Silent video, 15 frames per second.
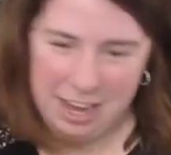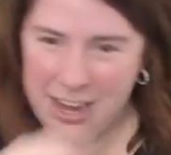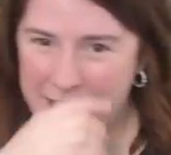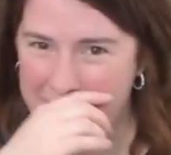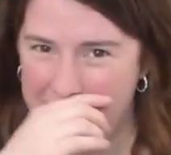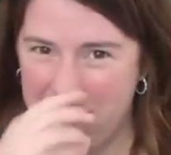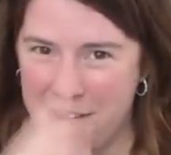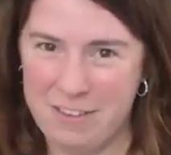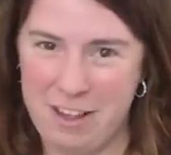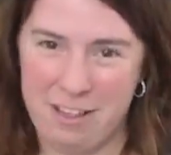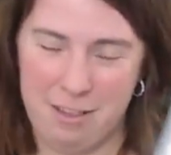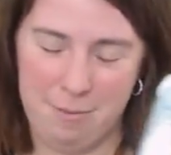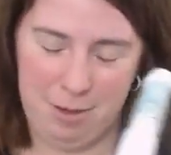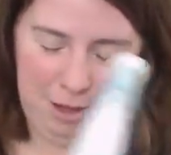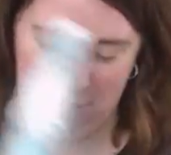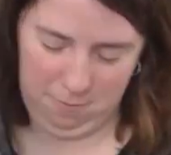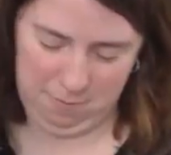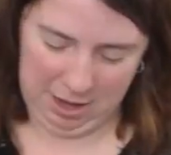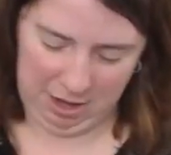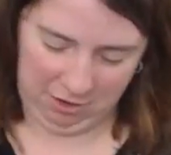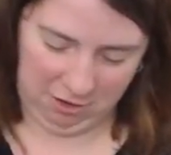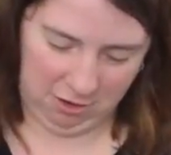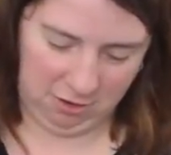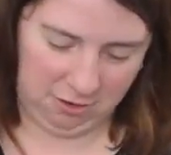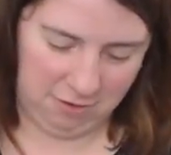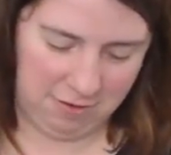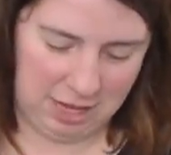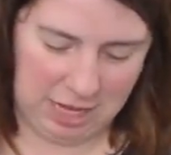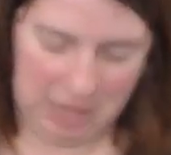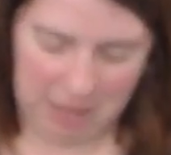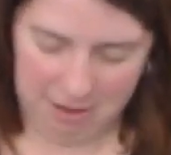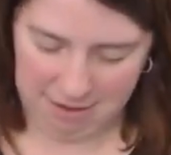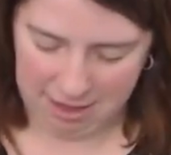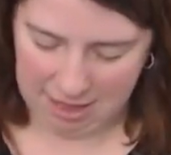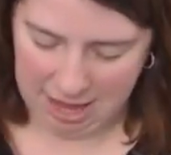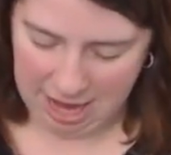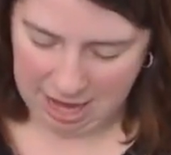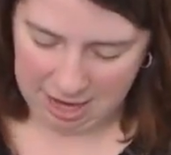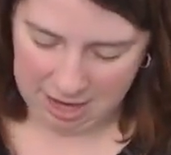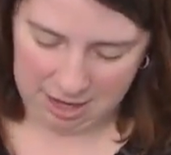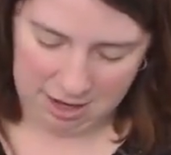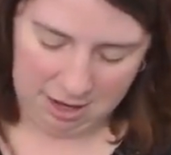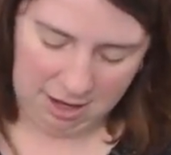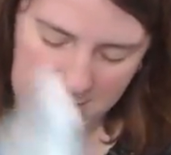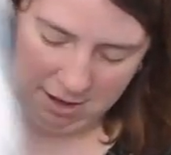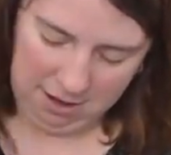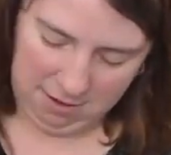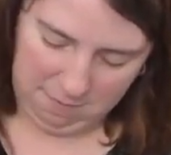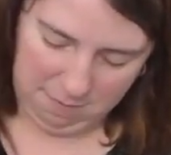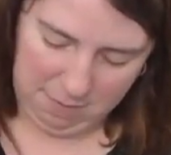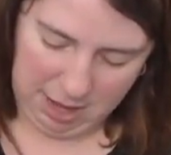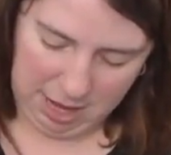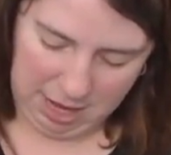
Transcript: so I've got some cute pictures of the kids in that. But